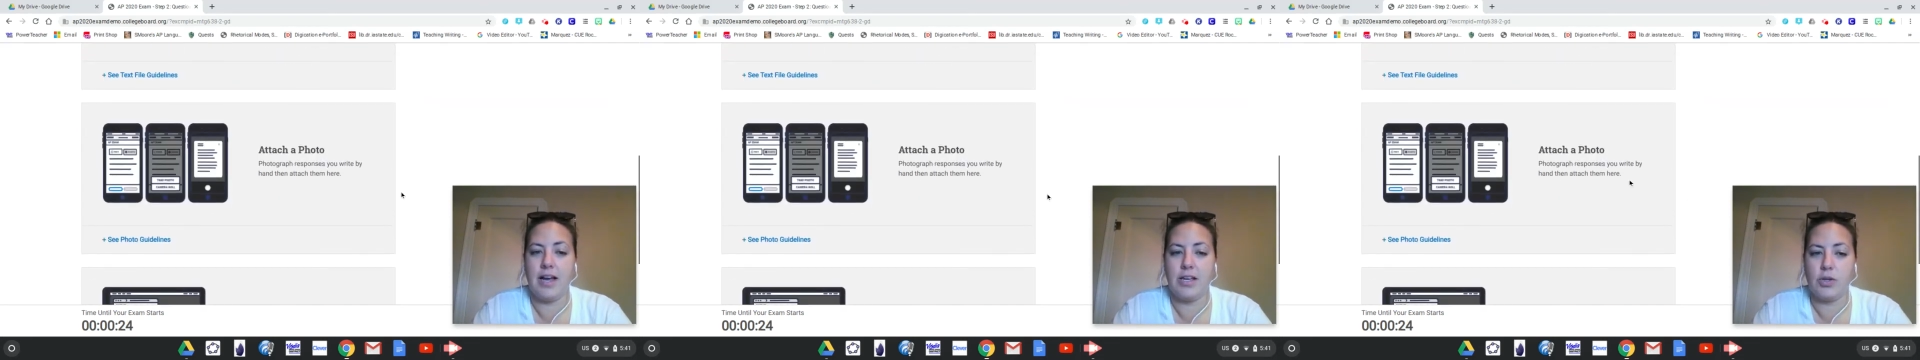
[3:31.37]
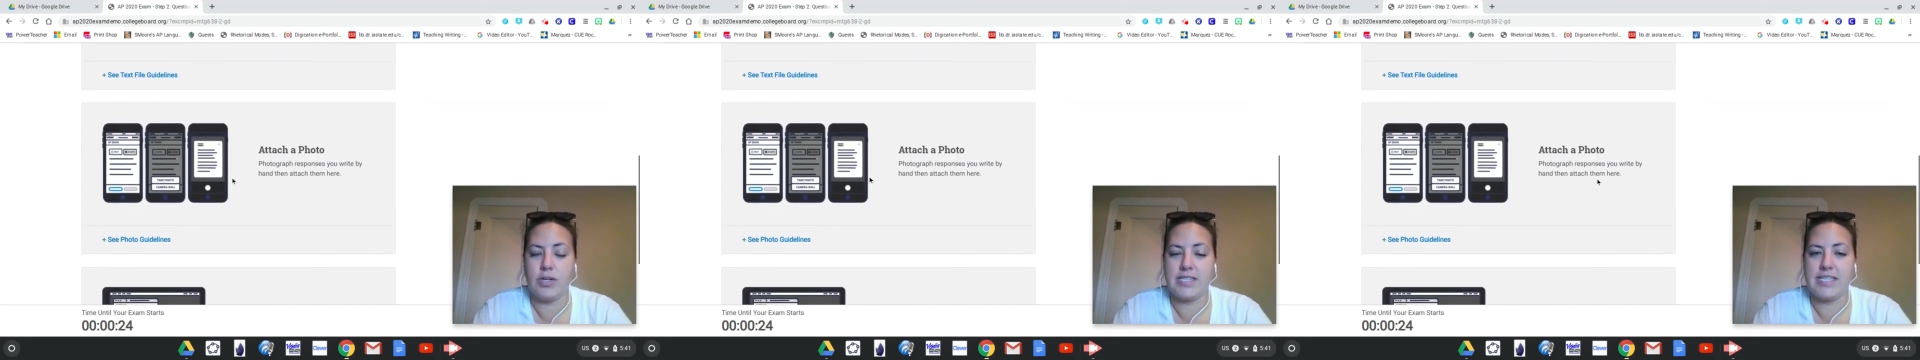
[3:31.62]

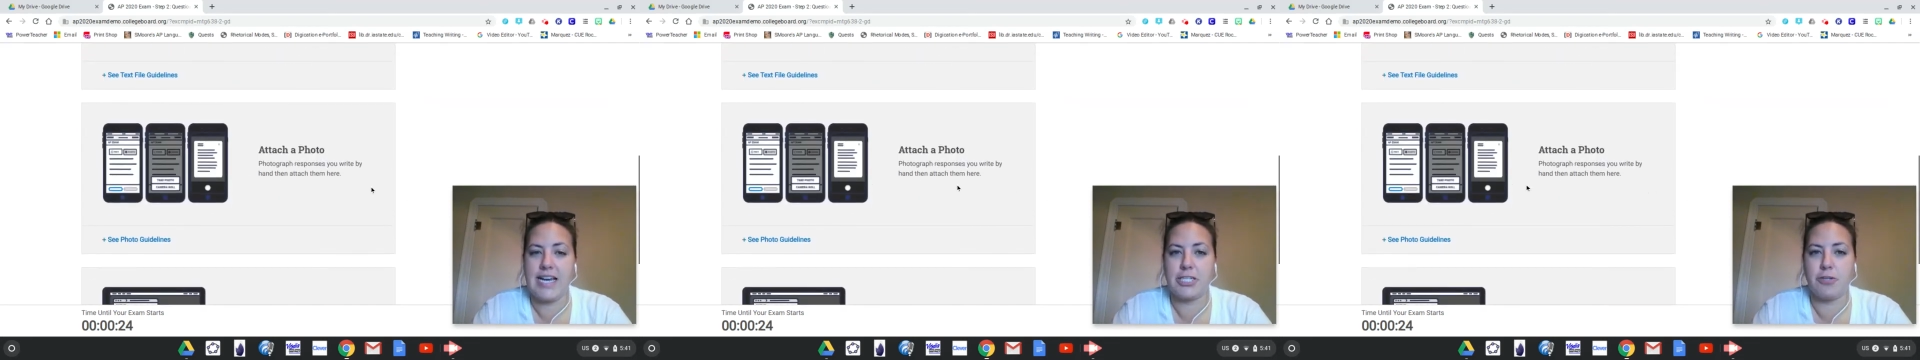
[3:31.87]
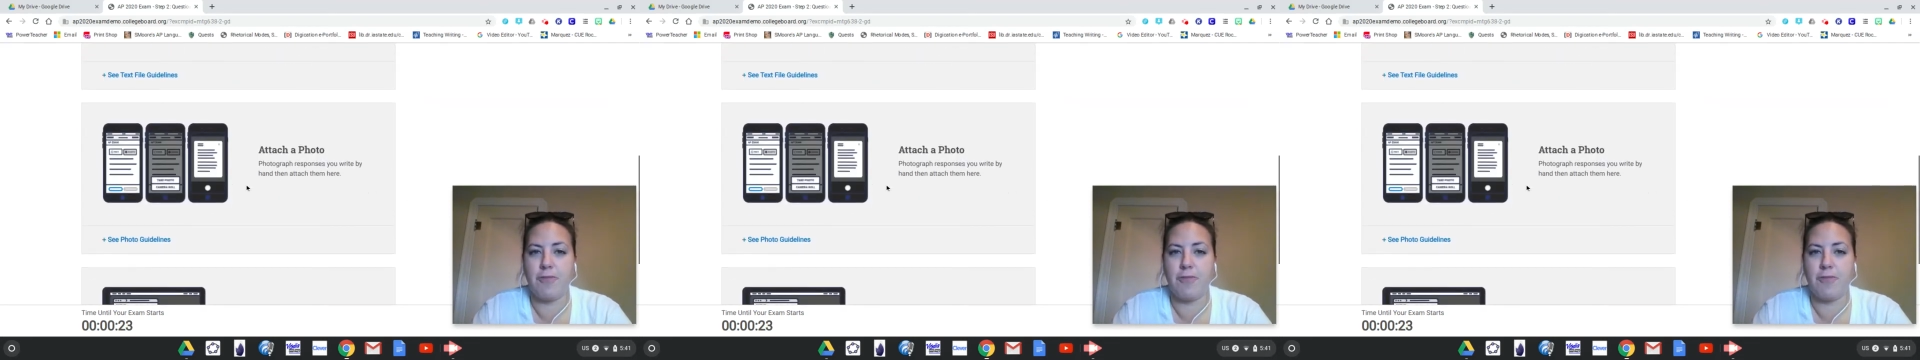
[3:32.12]
You could
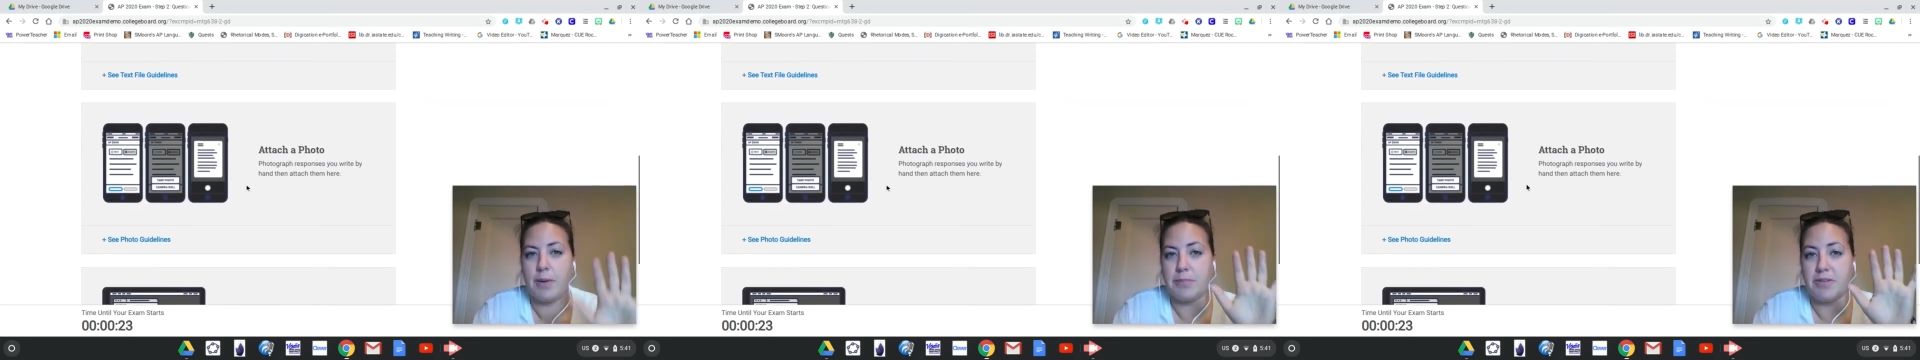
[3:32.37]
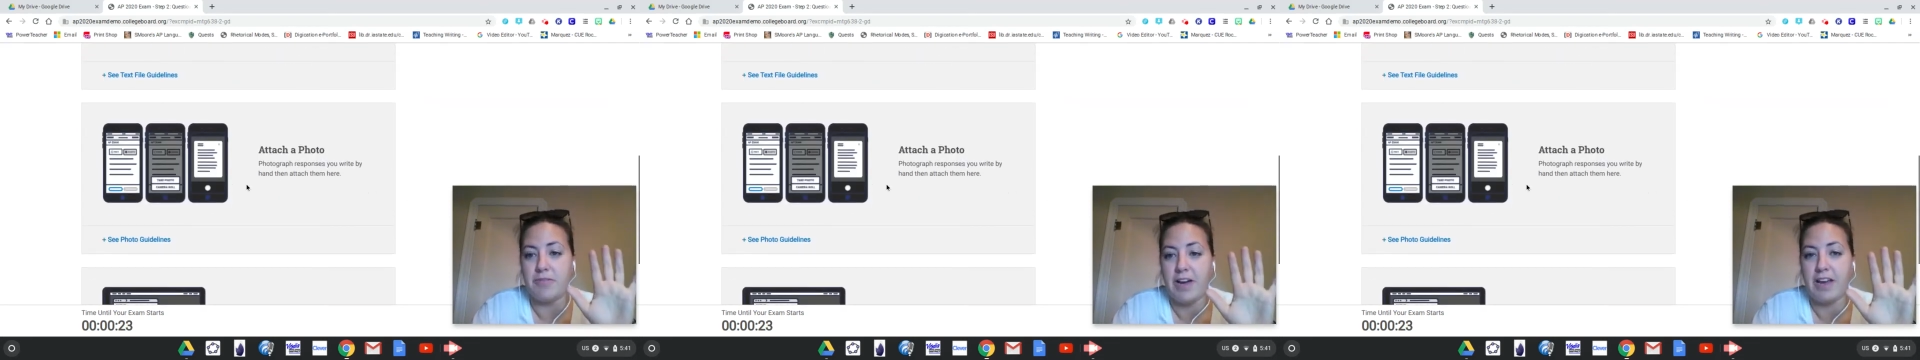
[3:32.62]
attach a photo up
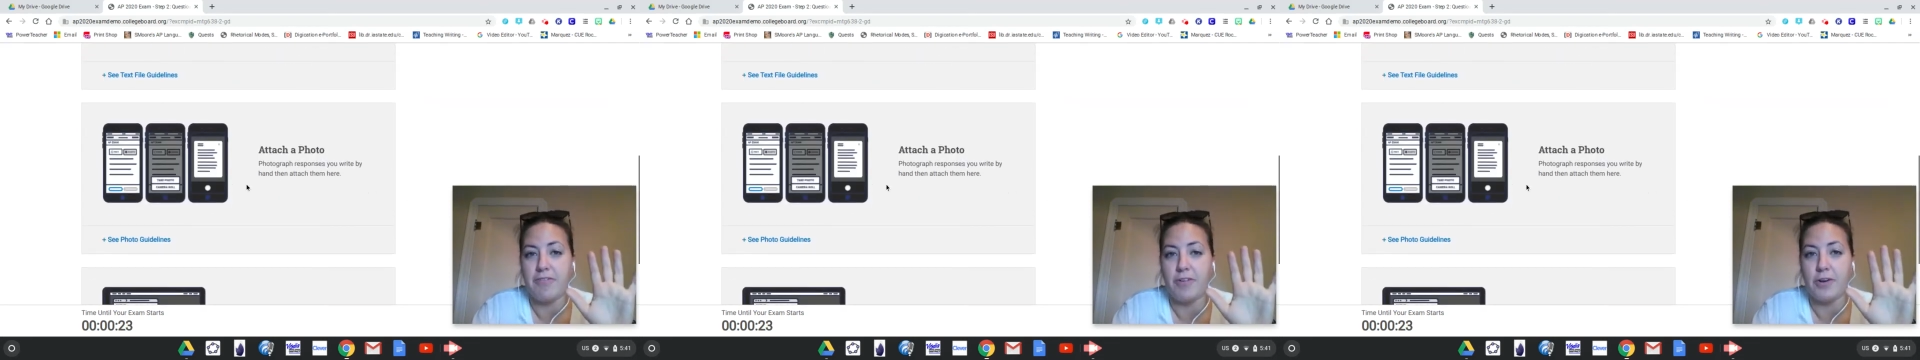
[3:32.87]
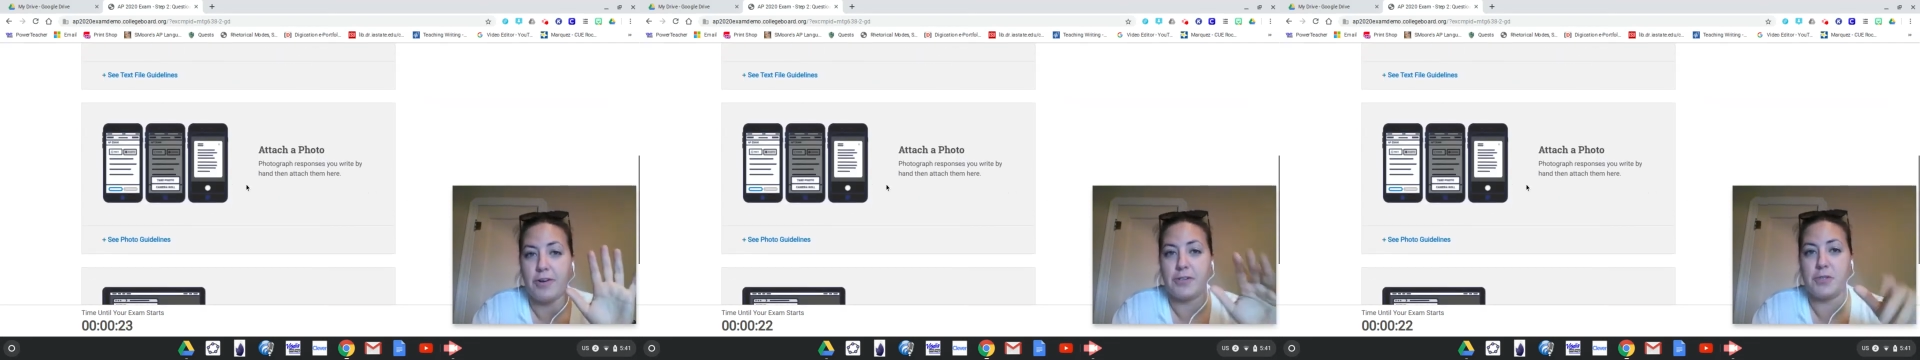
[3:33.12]
to 5
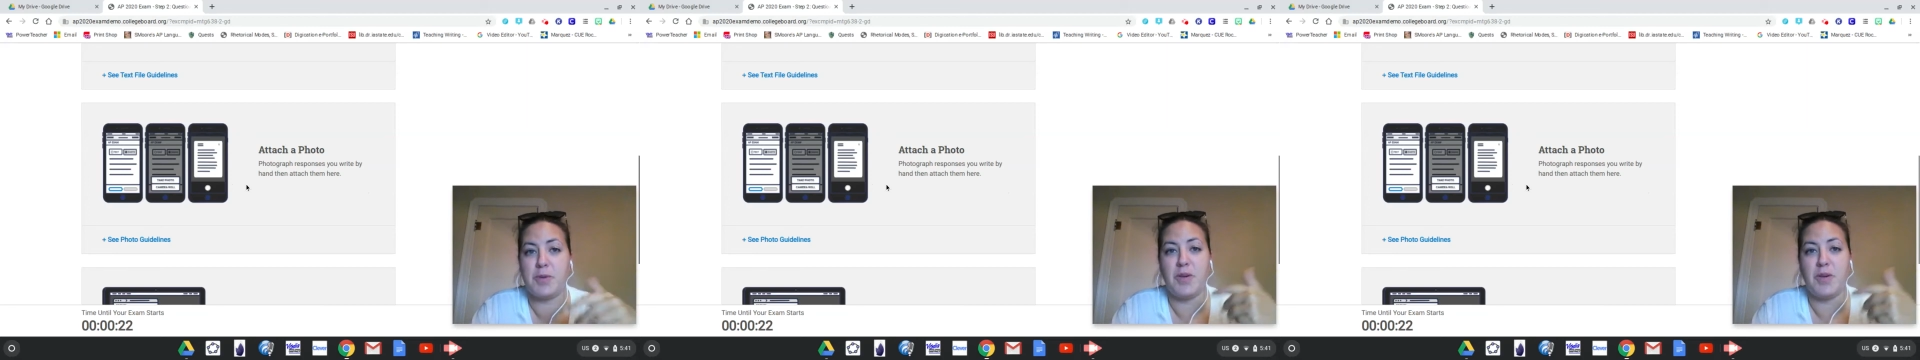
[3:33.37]
photos,